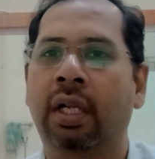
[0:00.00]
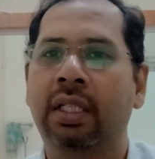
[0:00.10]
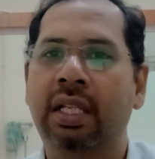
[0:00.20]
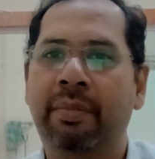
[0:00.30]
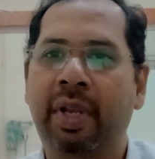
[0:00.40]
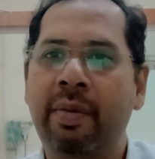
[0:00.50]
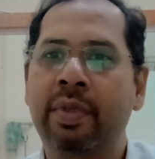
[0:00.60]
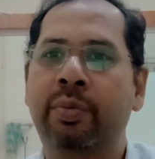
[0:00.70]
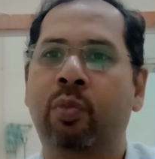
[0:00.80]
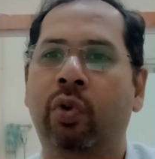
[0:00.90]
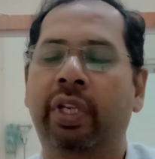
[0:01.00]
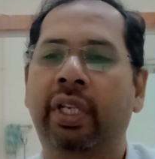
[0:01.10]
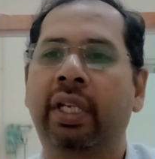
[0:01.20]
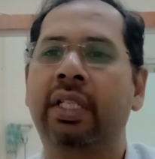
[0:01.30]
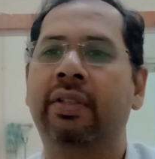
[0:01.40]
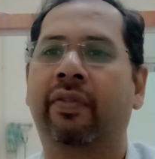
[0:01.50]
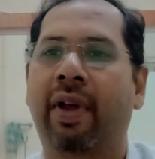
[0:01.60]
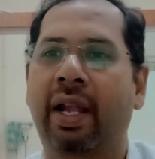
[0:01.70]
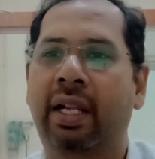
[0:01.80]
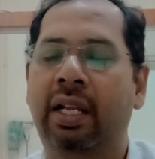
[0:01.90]
Sometimes smoking is a
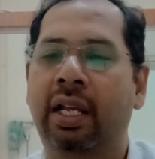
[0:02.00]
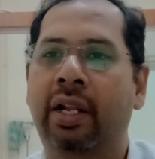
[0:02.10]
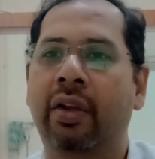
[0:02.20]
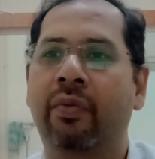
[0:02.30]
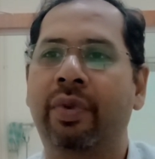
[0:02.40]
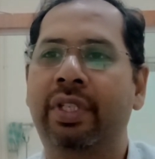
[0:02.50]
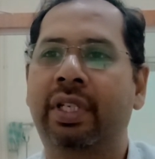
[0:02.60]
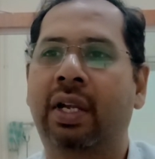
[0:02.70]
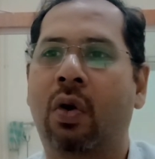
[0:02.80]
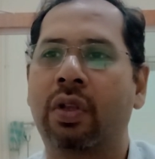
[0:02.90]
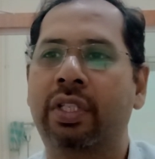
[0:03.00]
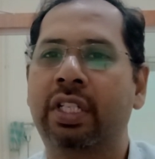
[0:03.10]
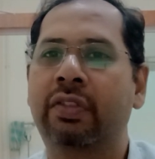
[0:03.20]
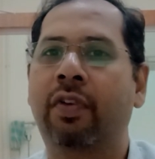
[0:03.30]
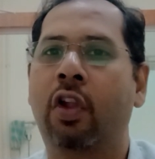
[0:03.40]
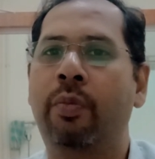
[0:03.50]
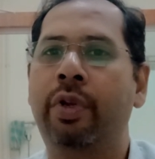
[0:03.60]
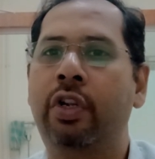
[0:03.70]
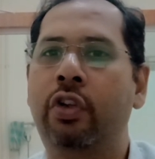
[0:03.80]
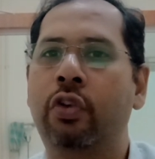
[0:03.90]
factor which causes
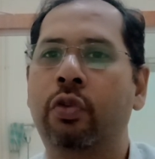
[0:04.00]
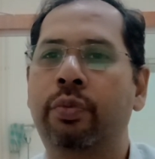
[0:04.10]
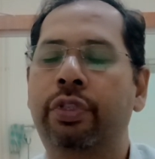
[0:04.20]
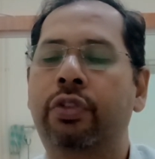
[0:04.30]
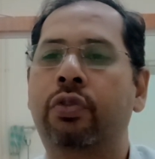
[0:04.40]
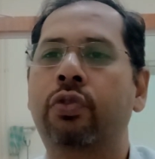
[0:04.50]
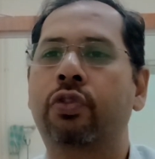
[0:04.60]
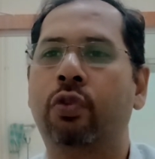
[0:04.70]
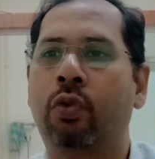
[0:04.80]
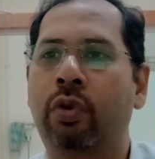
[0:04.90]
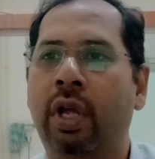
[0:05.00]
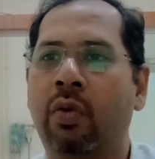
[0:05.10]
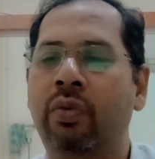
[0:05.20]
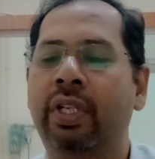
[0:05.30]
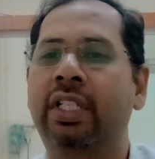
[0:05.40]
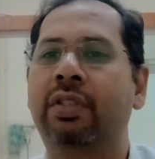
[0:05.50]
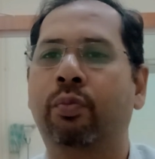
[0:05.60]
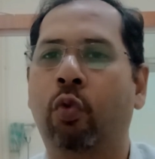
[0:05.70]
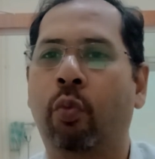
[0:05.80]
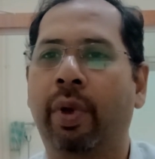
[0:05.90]
fallopian tubes to slow down its
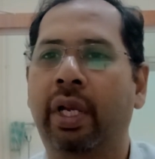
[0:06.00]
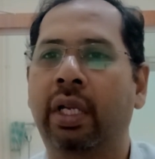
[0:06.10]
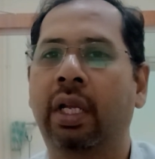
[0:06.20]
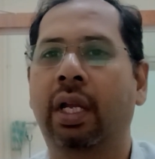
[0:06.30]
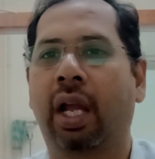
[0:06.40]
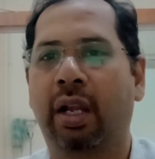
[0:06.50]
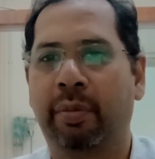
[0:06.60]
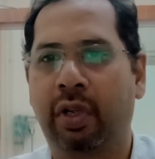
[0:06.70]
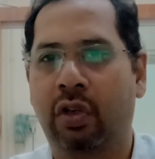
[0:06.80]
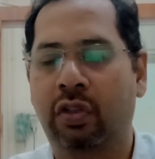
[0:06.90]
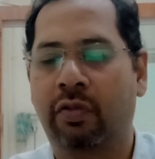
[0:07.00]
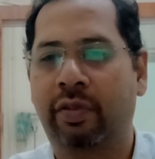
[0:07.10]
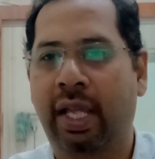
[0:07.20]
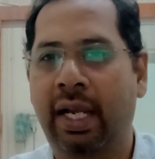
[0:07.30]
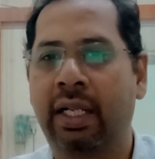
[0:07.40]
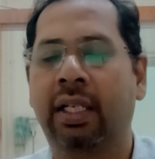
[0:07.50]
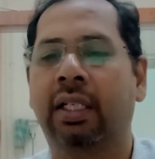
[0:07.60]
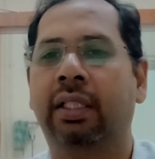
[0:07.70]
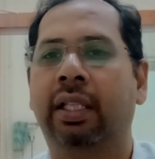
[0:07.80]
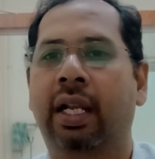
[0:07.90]
movement, and because of that
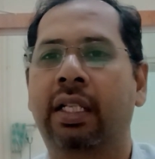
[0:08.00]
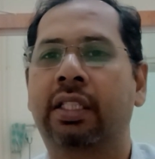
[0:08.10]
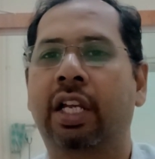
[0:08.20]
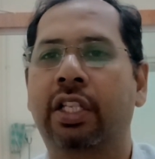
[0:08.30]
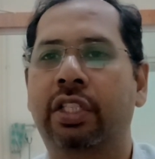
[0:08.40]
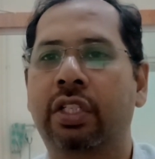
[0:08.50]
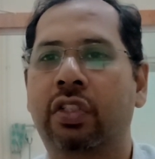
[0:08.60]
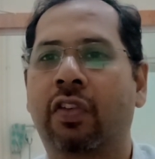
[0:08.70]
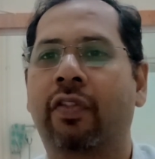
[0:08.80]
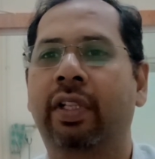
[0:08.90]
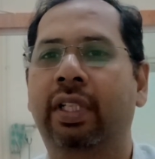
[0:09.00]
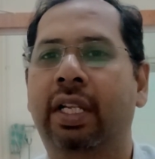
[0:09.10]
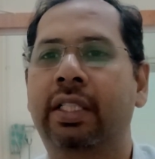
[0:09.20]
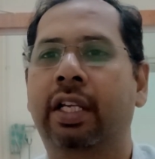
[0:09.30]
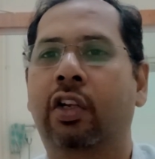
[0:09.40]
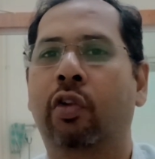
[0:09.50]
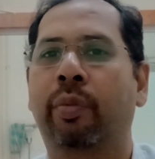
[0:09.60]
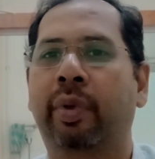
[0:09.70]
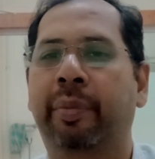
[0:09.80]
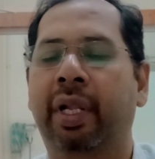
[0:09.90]
there are chances of increased
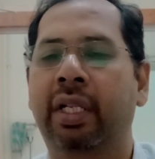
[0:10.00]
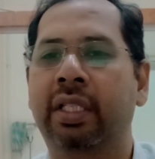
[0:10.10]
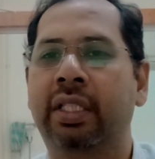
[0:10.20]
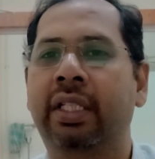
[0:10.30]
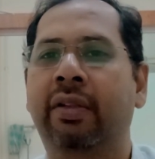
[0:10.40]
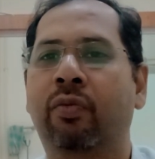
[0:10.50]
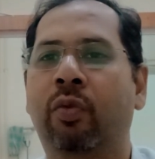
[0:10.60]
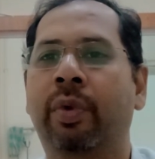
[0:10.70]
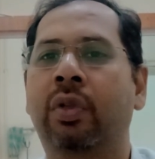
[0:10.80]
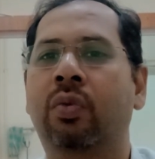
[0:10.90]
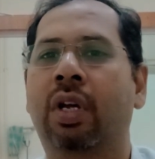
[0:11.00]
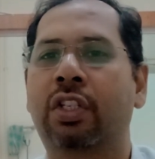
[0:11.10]
ectopic pregnancy in a woman who are